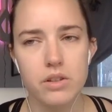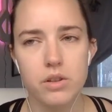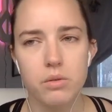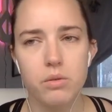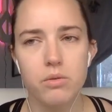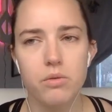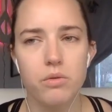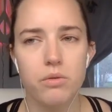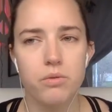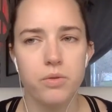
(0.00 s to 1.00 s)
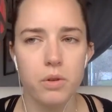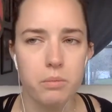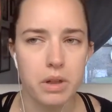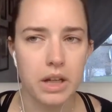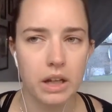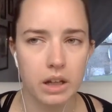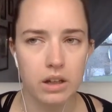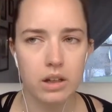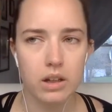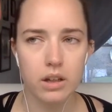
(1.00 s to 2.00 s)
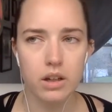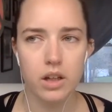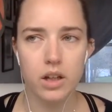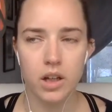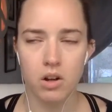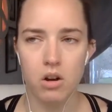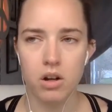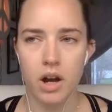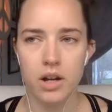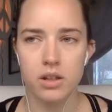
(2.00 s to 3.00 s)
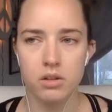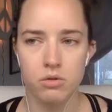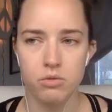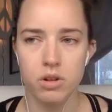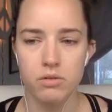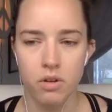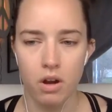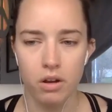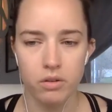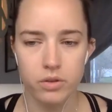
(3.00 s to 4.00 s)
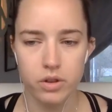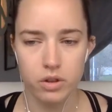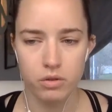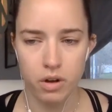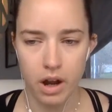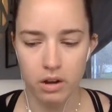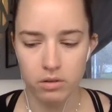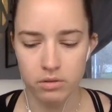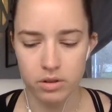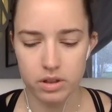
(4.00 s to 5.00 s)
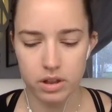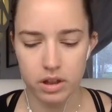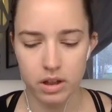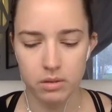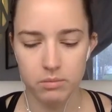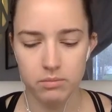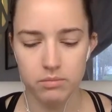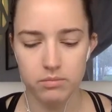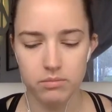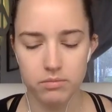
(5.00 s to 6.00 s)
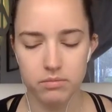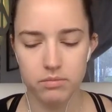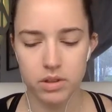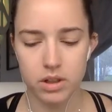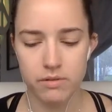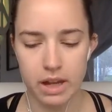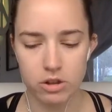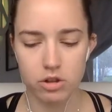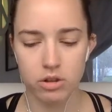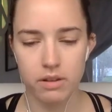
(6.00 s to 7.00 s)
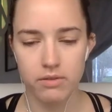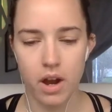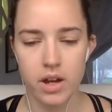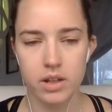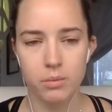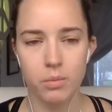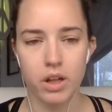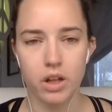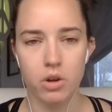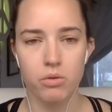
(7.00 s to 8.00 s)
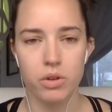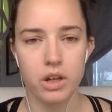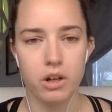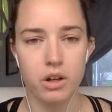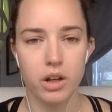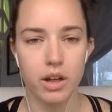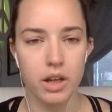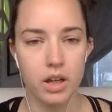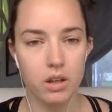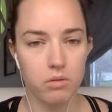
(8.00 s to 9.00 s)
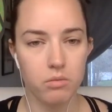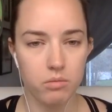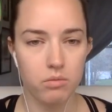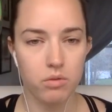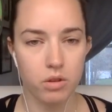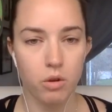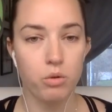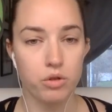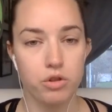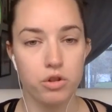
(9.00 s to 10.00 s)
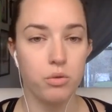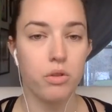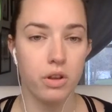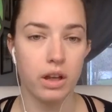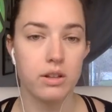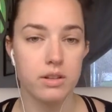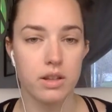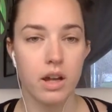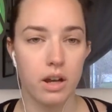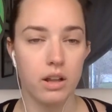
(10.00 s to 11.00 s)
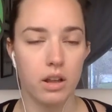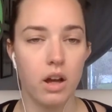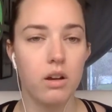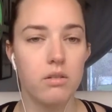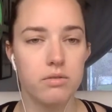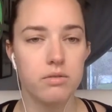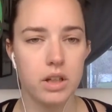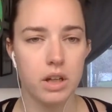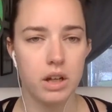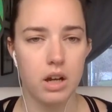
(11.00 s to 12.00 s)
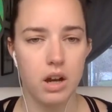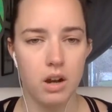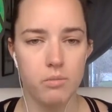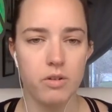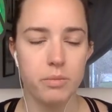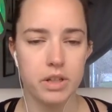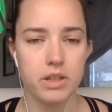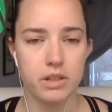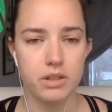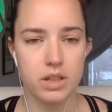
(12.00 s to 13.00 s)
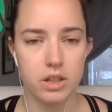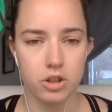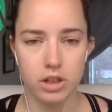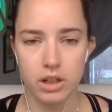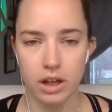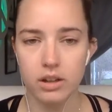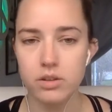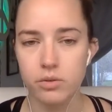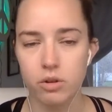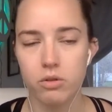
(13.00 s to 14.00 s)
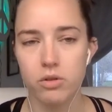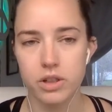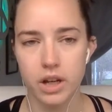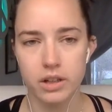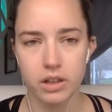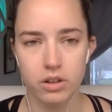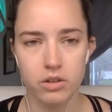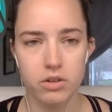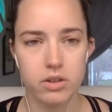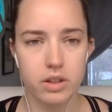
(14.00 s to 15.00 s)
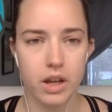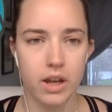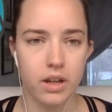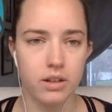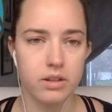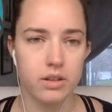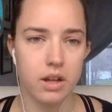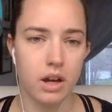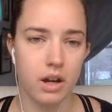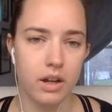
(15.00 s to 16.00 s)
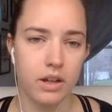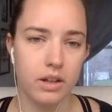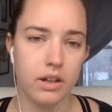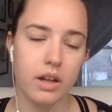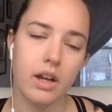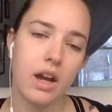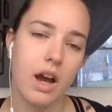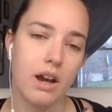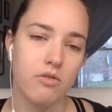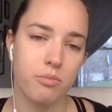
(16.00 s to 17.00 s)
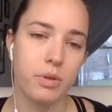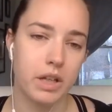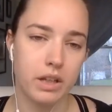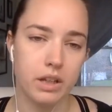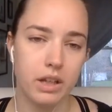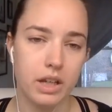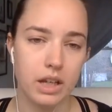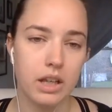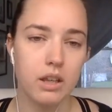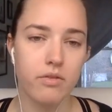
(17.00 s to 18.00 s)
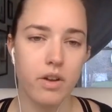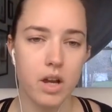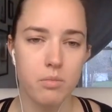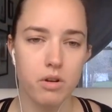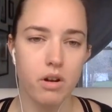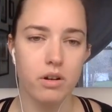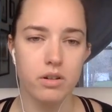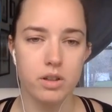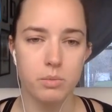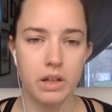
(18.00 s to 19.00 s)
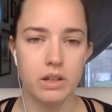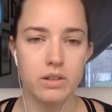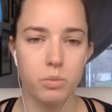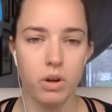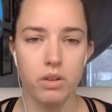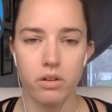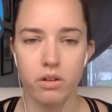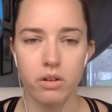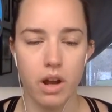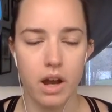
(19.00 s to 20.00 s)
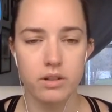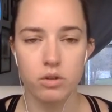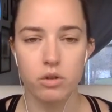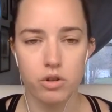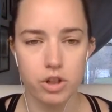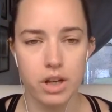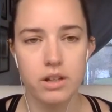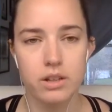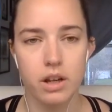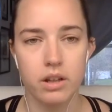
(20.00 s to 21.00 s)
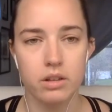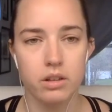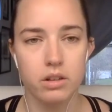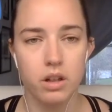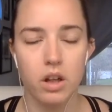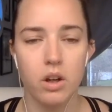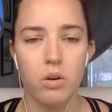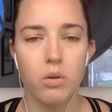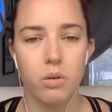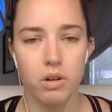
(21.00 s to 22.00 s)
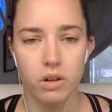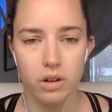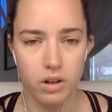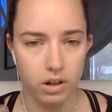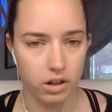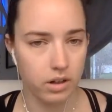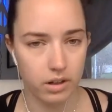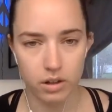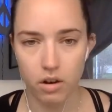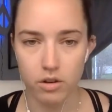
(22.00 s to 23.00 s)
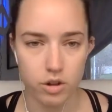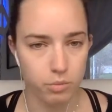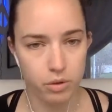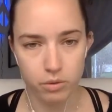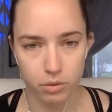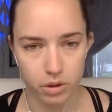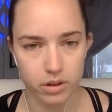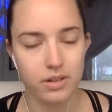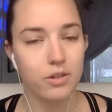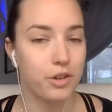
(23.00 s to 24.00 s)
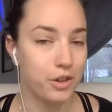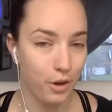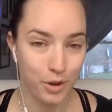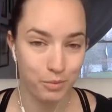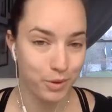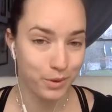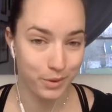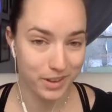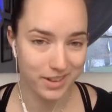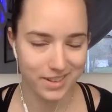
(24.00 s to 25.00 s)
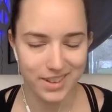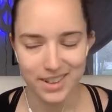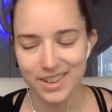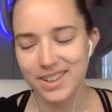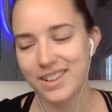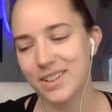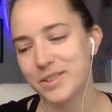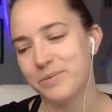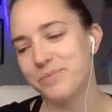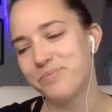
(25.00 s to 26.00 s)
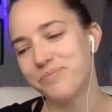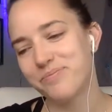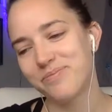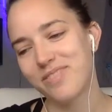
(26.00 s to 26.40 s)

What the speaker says: So for me, it all kind of revolves around eventually finding my career in those two things that I loved. I've been teaching dance for over 10 years, and I have been in the fiber art space, whether as a crochet designer or an entrepreneur or a yarnpreneur,